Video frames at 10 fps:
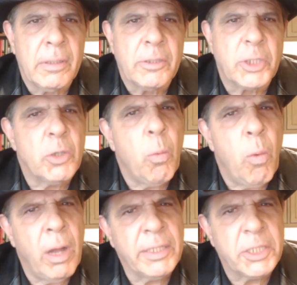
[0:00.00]
So
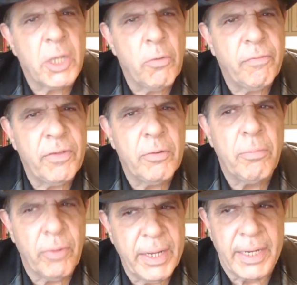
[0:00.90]
why so few
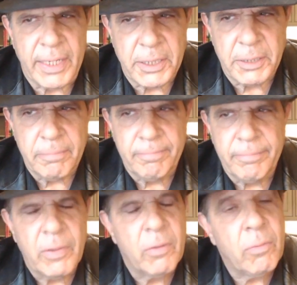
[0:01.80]
breedings?
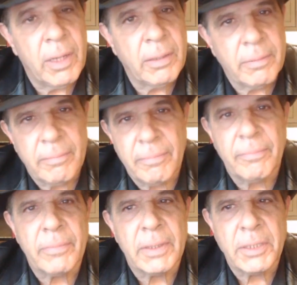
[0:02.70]
Well,
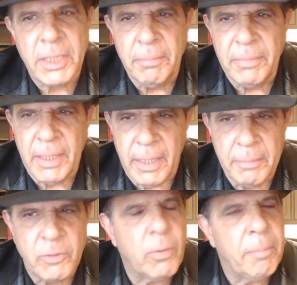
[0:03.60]

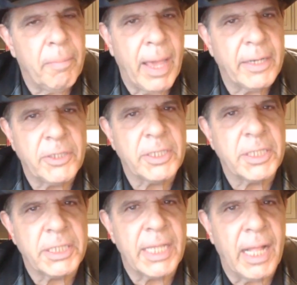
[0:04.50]
sometimes when managing a
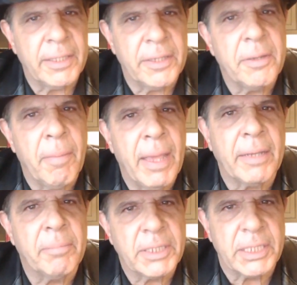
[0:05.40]
stallion, you make
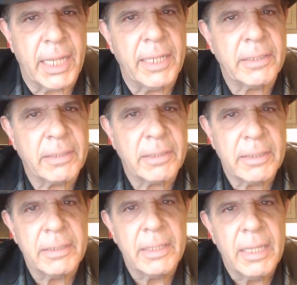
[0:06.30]
mistakes.
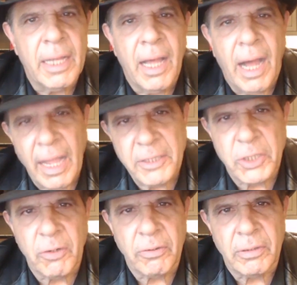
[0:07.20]
I
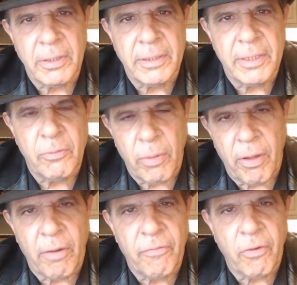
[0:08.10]
certainly did with
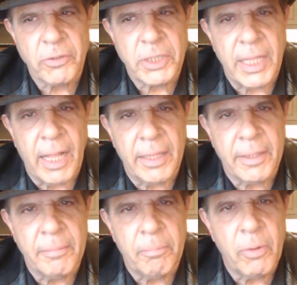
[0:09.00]
our first
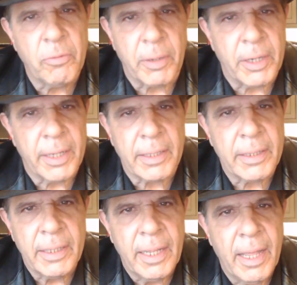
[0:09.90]
stallion, Boomernick,
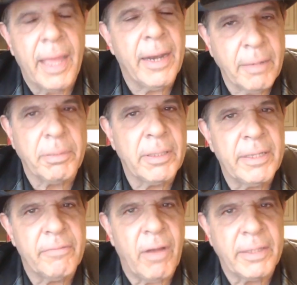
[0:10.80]
and I
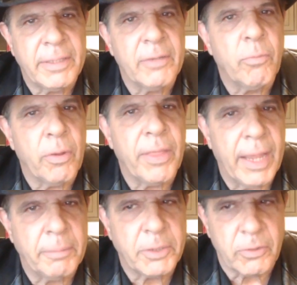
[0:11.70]
believe I did with
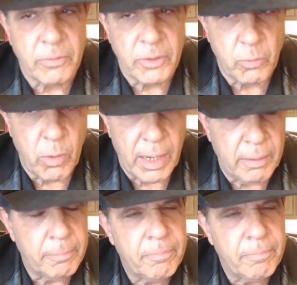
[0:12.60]
Hamster as well.